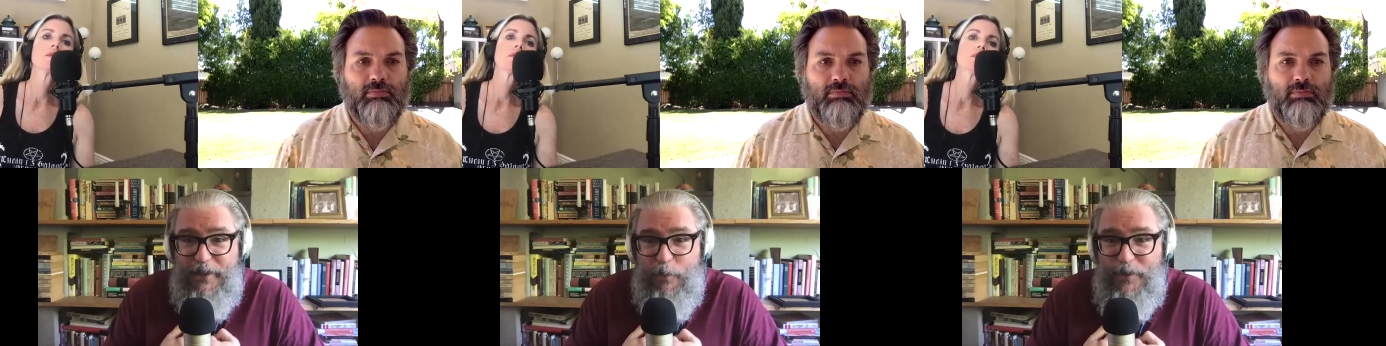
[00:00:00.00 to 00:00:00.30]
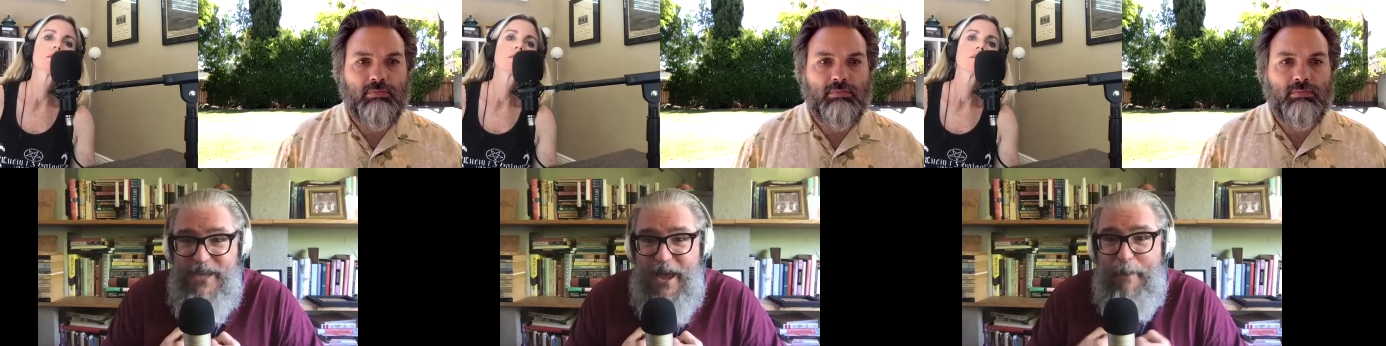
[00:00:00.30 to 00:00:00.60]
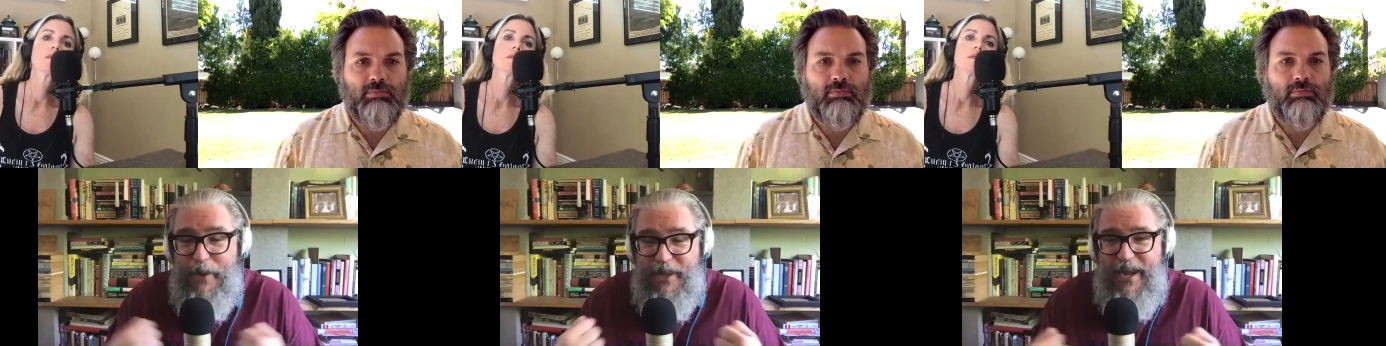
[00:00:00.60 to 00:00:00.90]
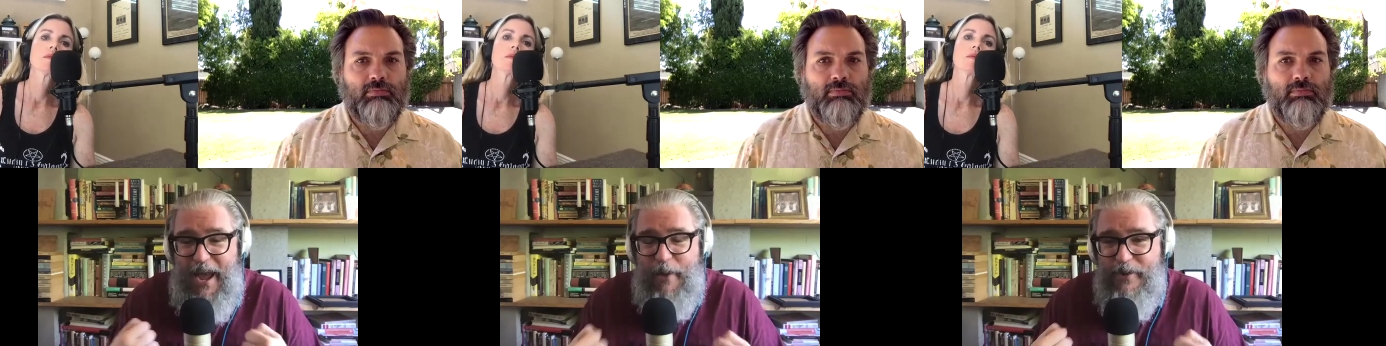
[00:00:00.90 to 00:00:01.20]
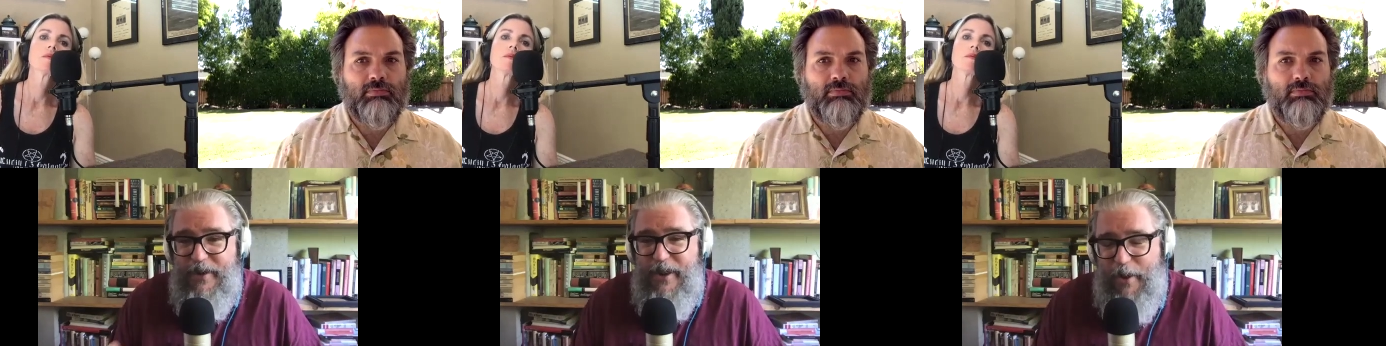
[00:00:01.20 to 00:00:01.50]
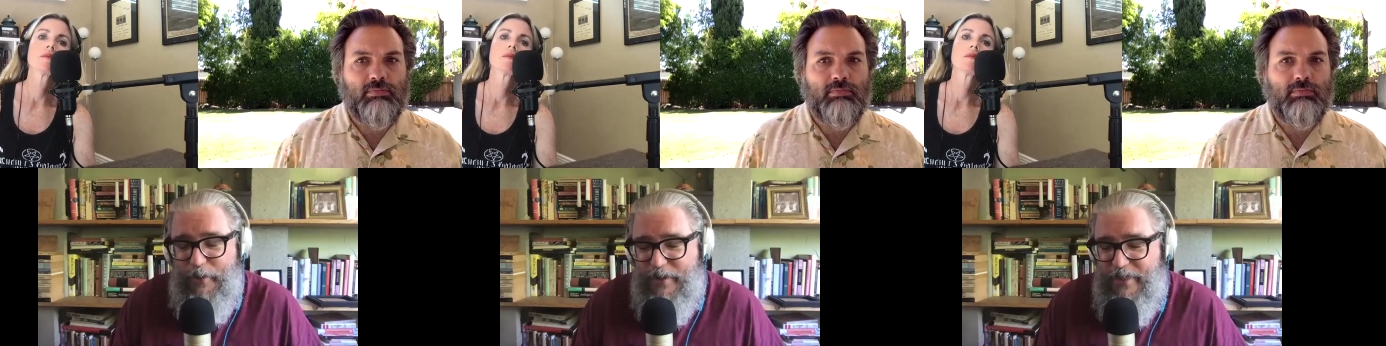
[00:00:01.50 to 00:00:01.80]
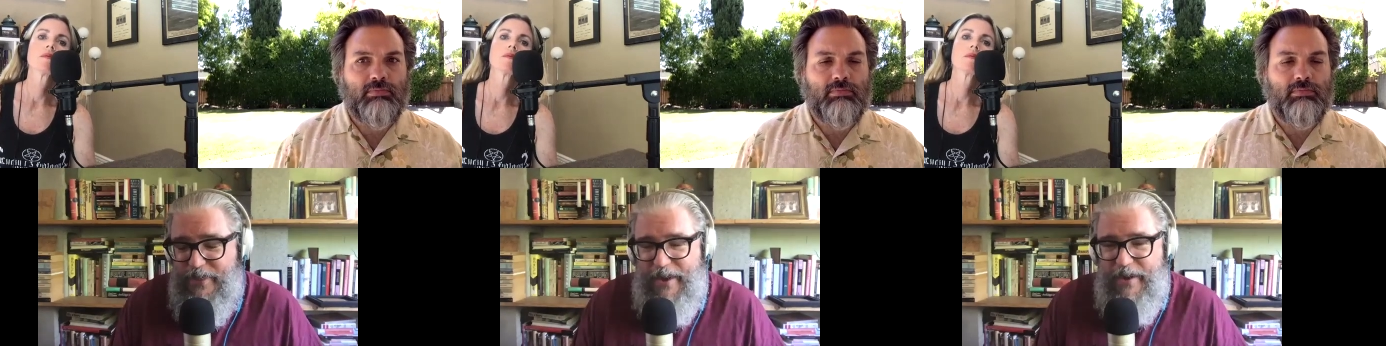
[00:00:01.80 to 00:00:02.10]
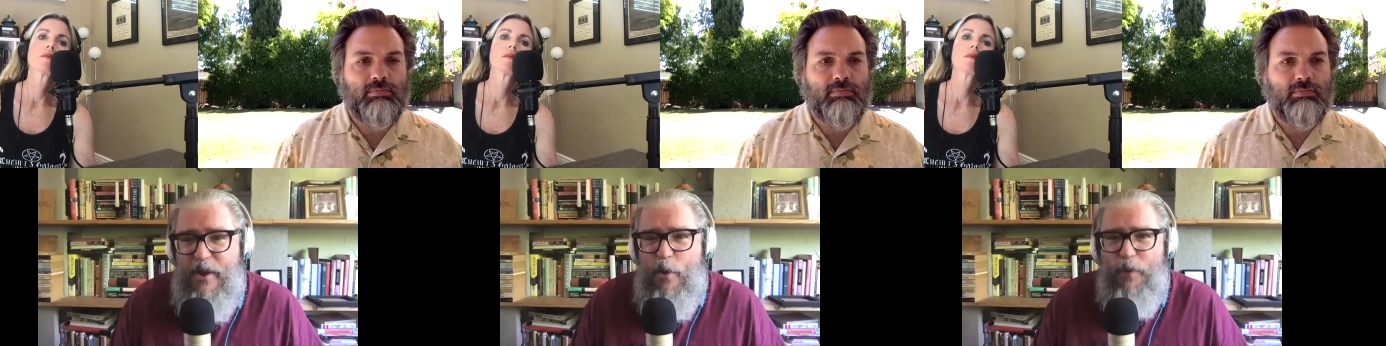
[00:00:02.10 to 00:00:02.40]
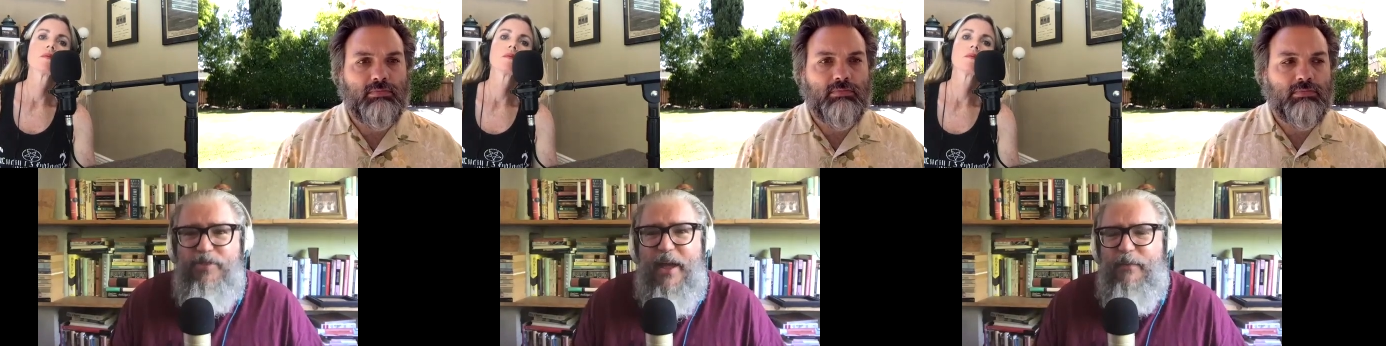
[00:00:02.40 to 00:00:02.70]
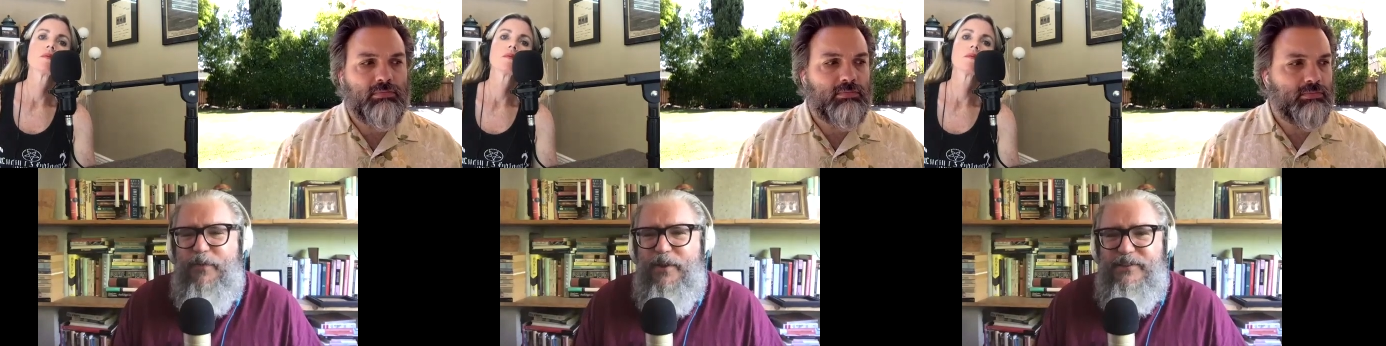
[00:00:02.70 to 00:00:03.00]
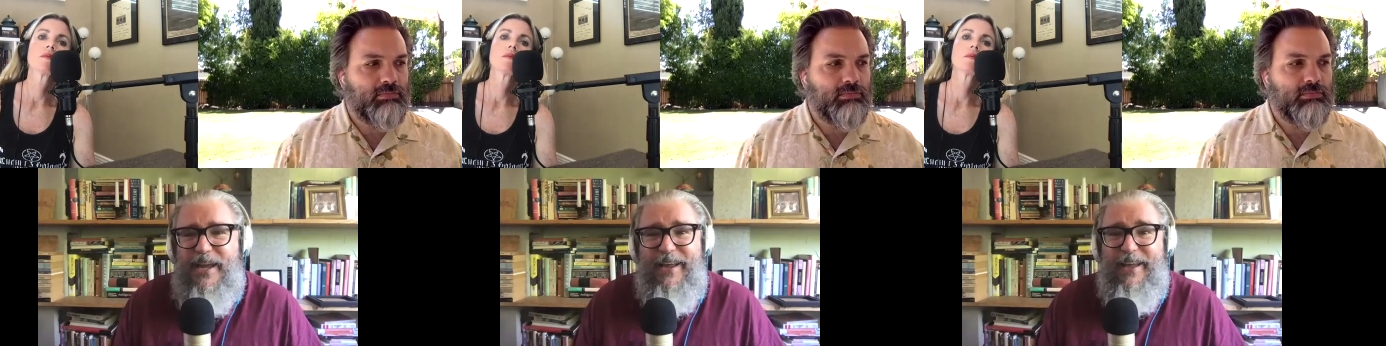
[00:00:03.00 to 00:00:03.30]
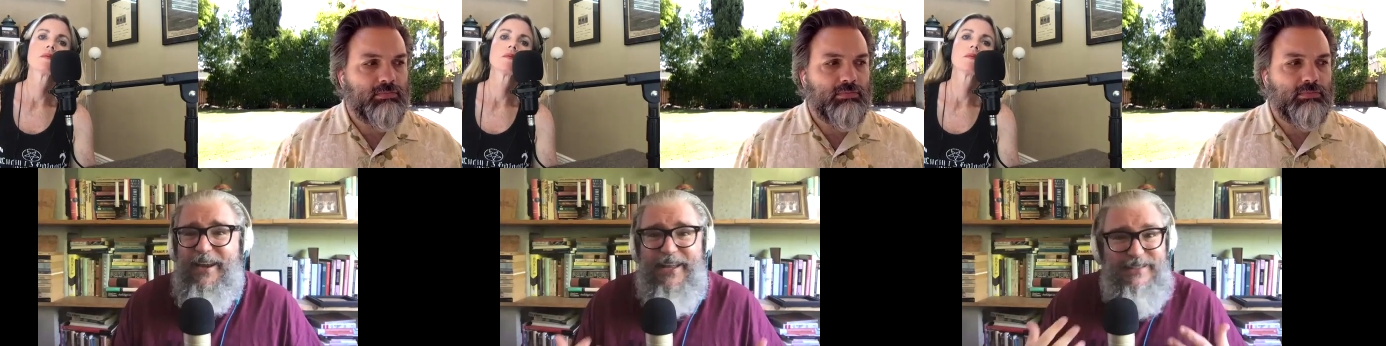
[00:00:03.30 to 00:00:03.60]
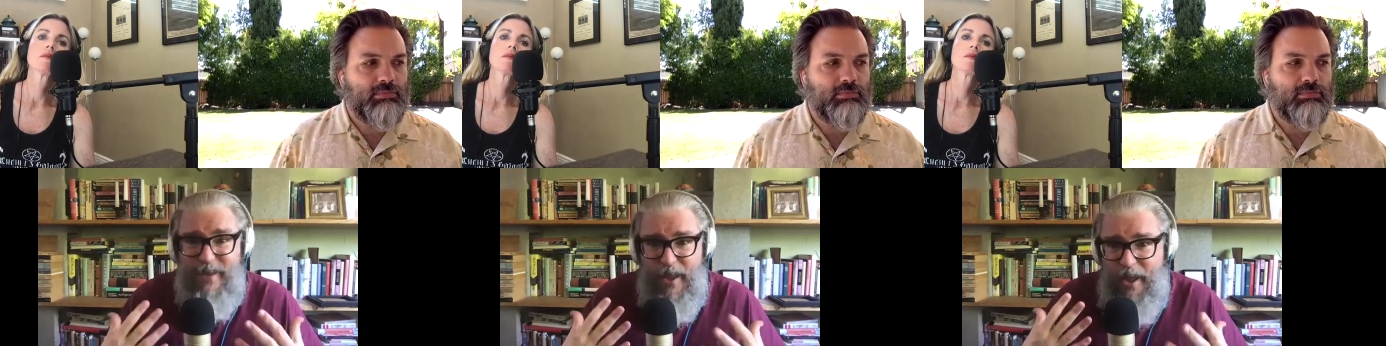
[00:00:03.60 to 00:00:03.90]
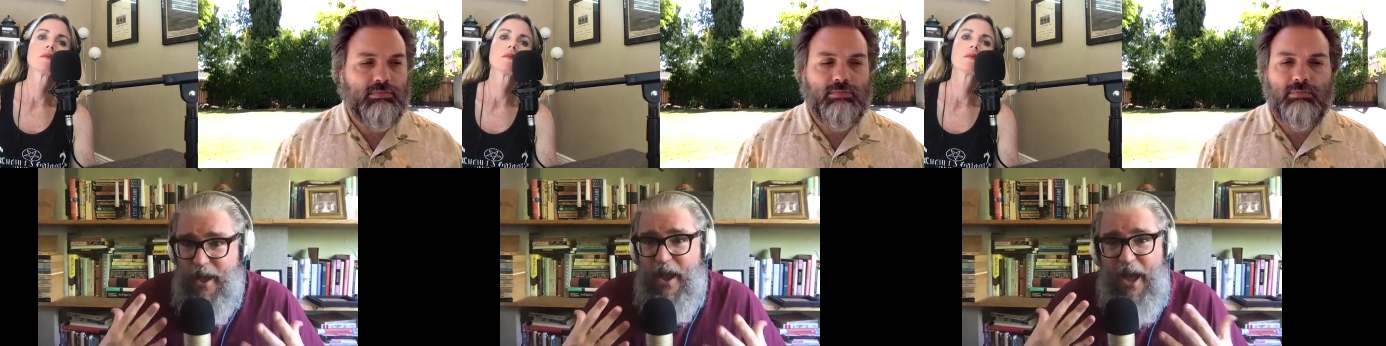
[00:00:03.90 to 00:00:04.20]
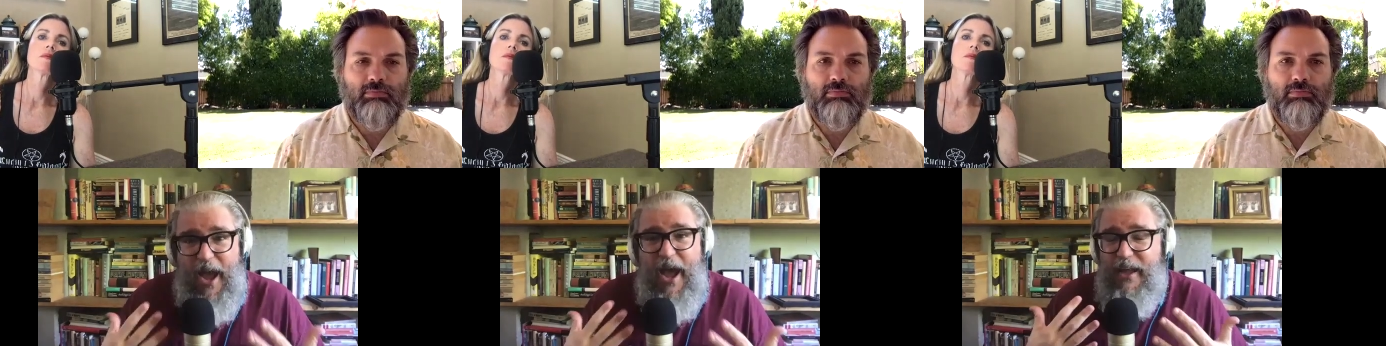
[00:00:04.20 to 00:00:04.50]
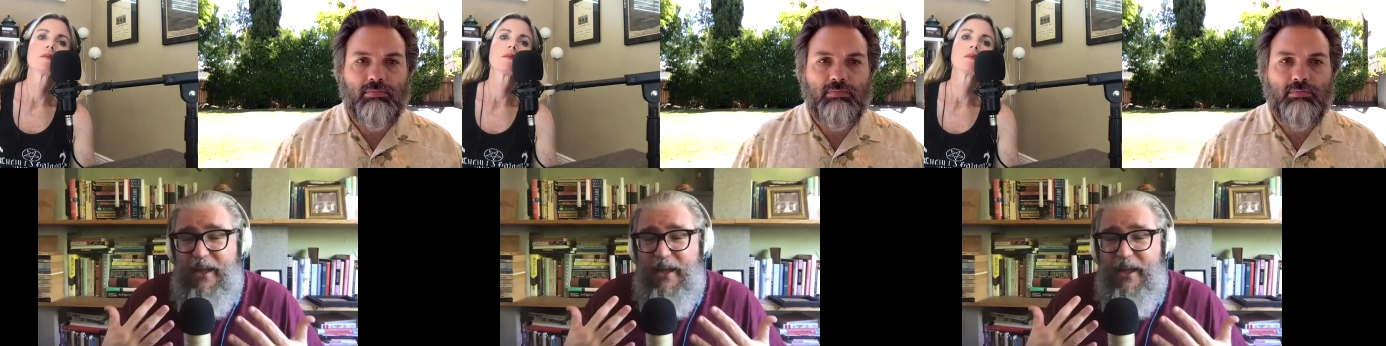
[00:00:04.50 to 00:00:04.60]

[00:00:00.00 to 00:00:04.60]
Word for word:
Speaker 1: and what's happening and how it, how it, that, what that feels like. And it's, I,